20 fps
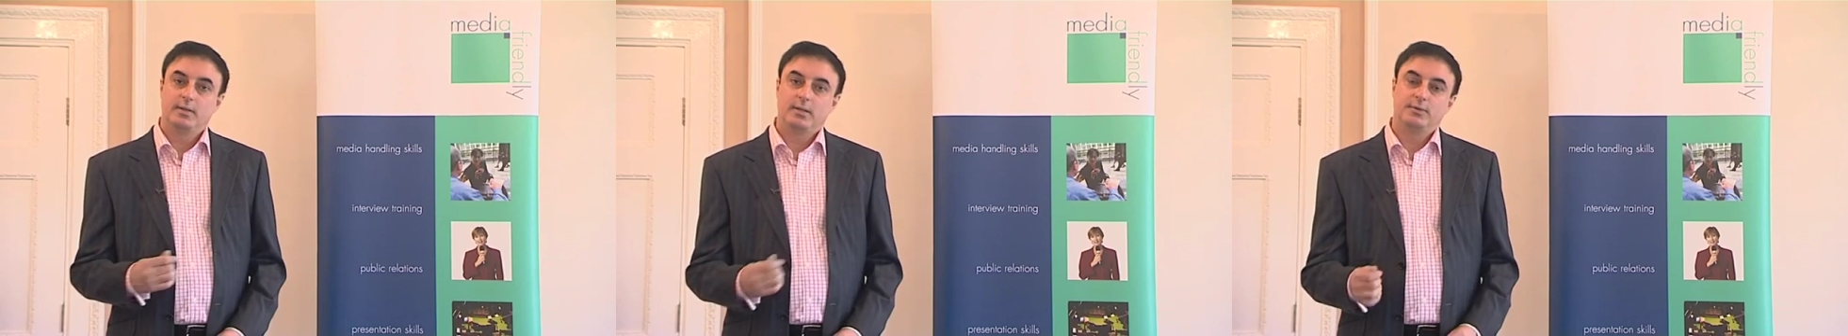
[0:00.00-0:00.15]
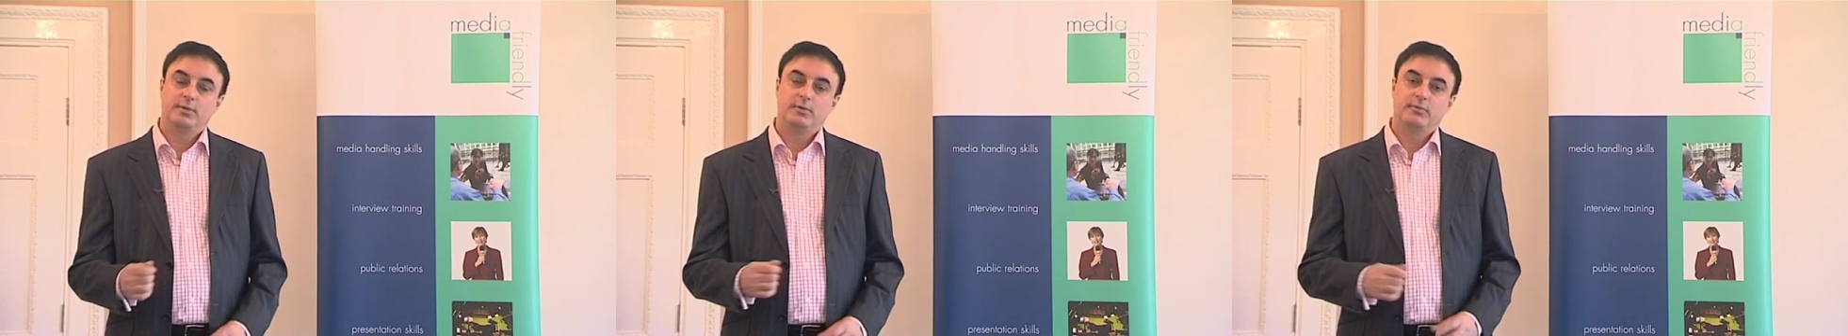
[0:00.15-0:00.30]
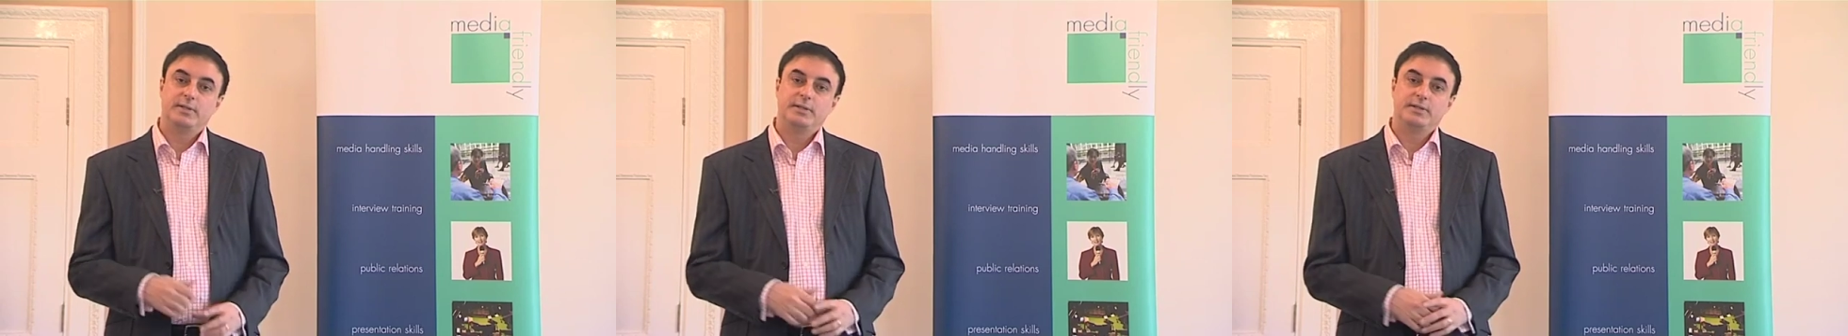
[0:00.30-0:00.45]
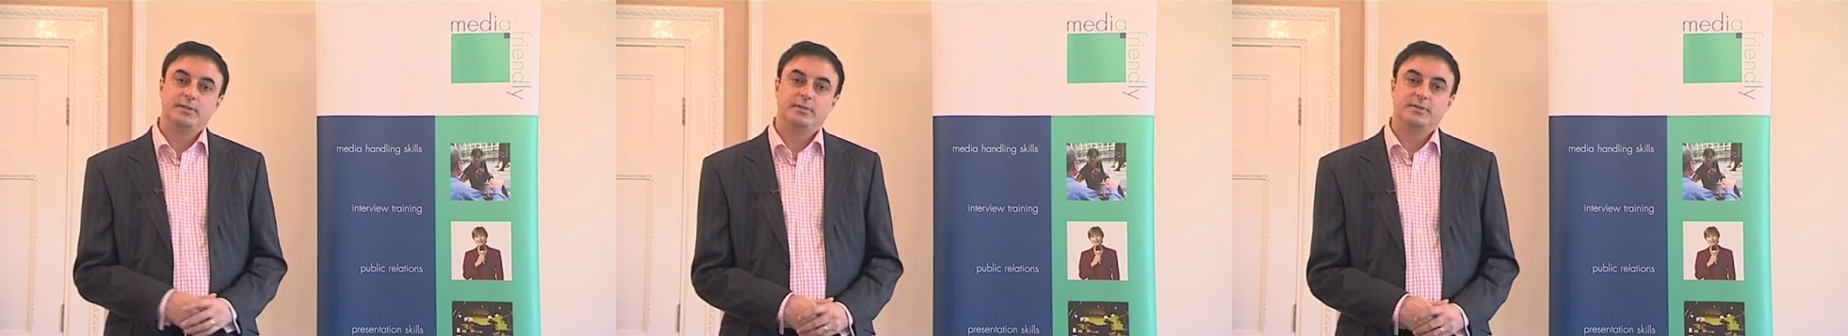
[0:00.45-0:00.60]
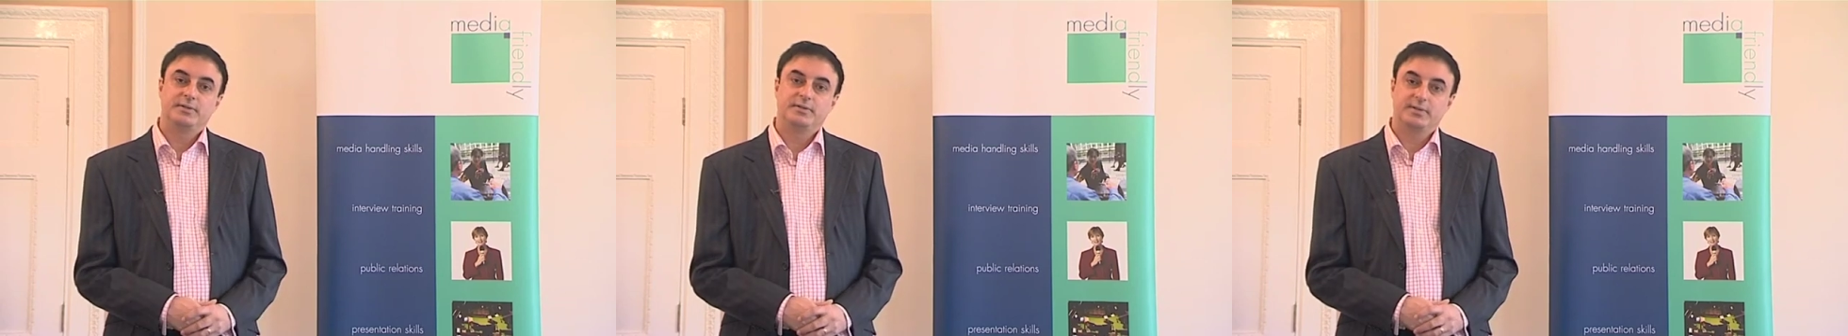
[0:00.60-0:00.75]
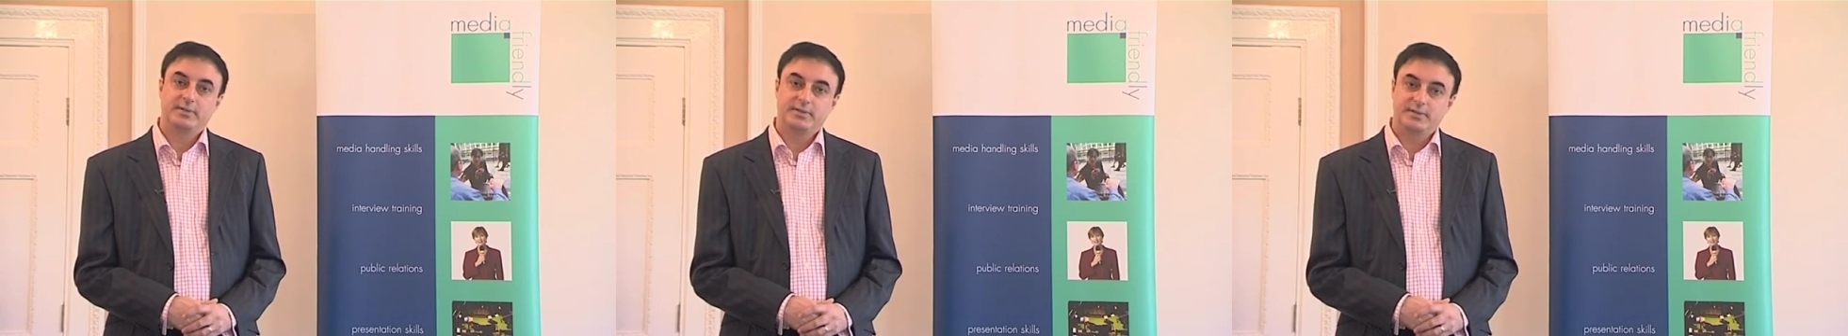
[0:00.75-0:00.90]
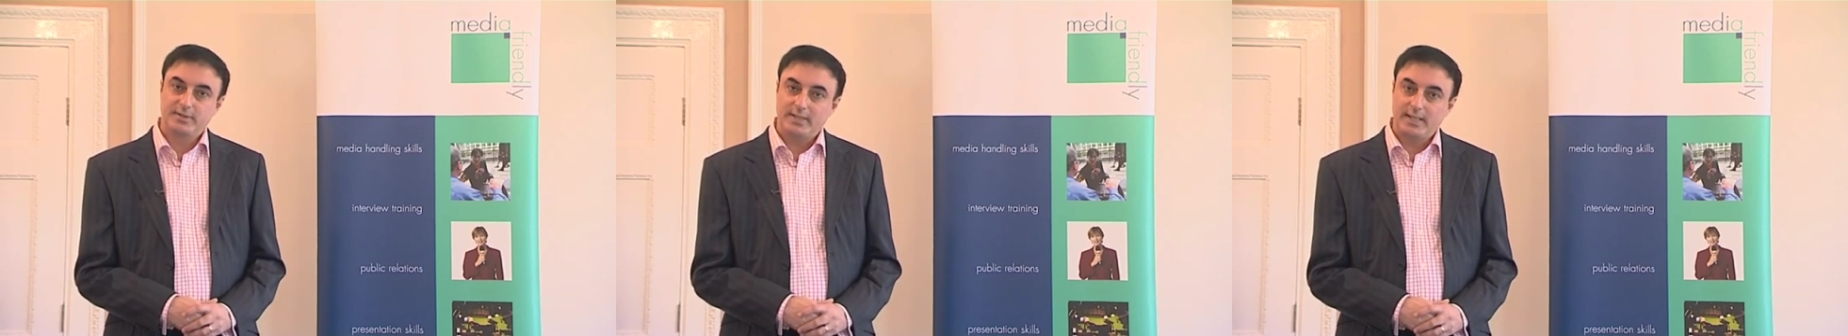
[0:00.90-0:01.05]
The other reason
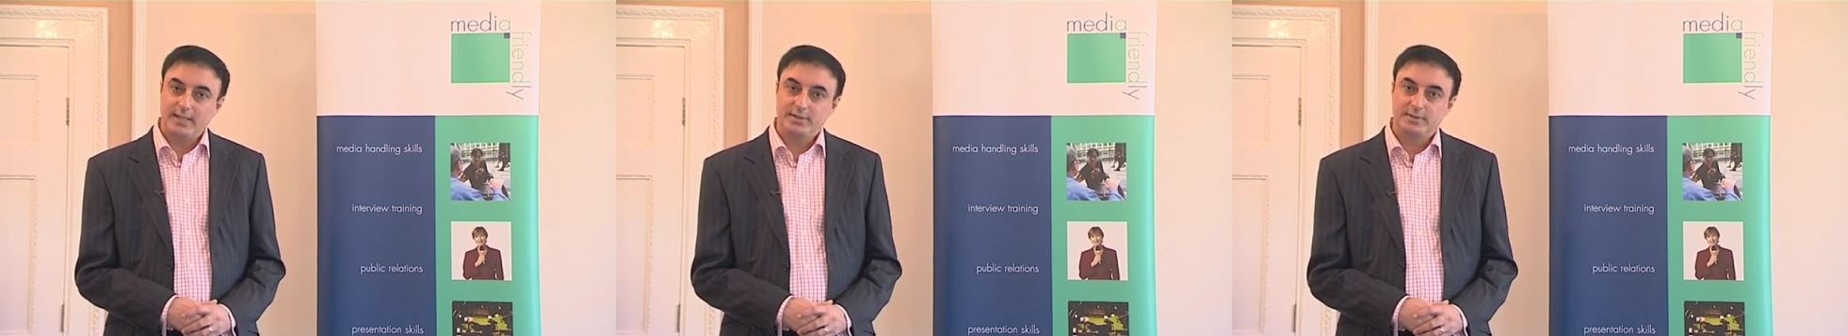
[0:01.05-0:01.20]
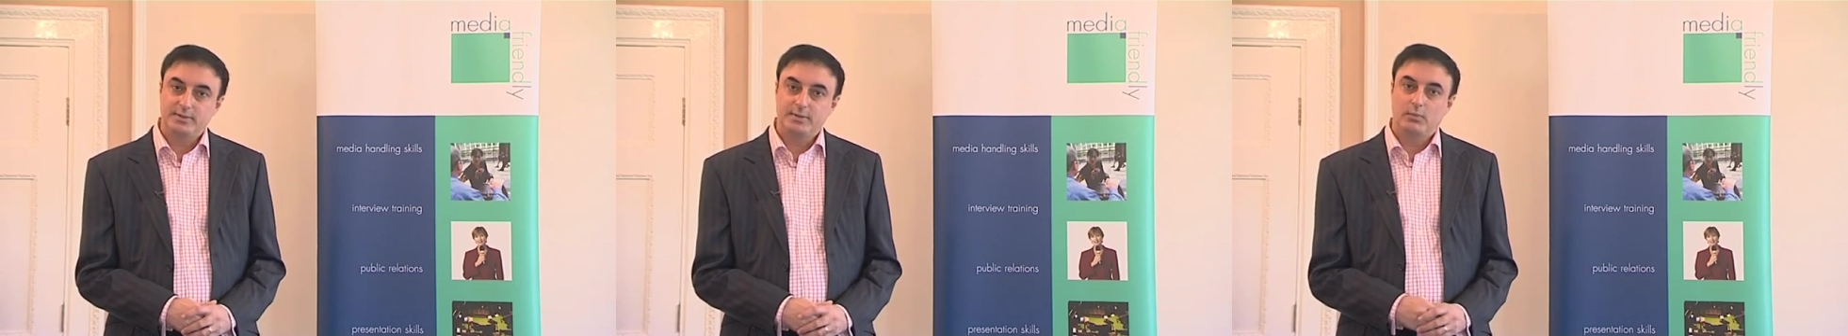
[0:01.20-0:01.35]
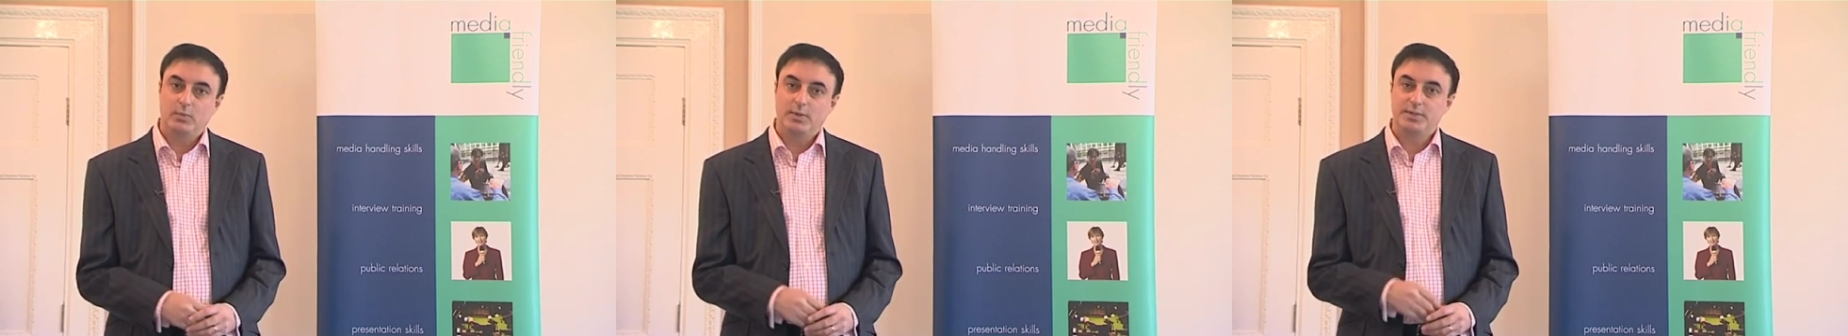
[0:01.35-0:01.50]
is success,